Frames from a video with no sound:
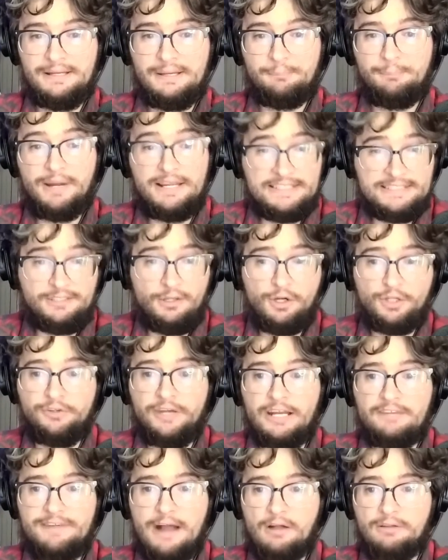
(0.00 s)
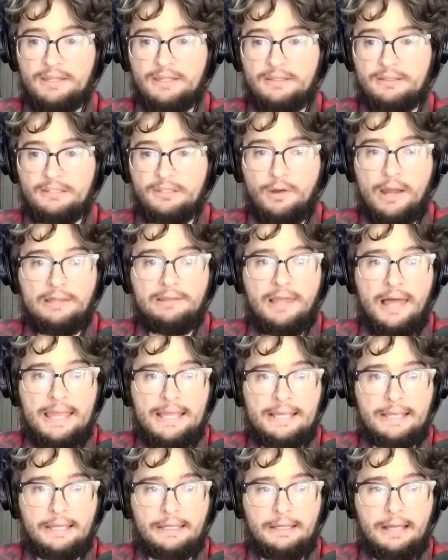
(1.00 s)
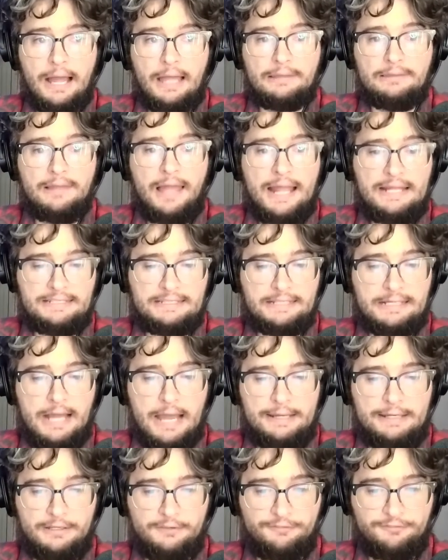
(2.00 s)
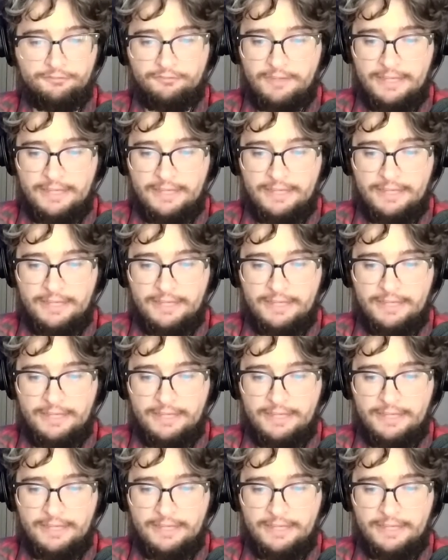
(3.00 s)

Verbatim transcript: But it's still a creative outlet. You know, I like I like kind of